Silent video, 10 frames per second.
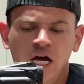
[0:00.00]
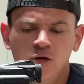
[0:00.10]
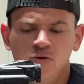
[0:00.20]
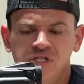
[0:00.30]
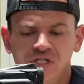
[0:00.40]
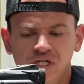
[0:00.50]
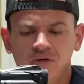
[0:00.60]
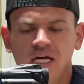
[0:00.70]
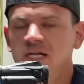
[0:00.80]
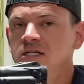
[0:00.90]
you
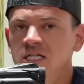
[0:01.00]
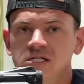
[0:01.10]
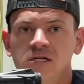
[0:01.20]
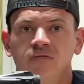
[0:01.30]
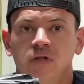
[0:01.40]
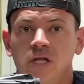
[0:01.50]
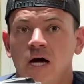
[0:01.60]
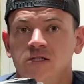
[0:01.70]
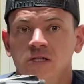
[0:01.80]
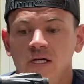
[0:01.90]
still get decent
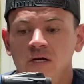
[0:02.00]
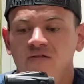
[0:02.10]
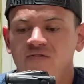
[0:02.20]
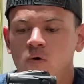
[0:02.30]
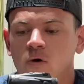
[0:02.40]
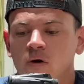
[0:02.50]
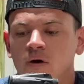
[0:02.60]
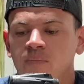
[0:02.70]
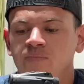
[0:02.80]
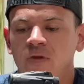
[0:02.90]
velocity for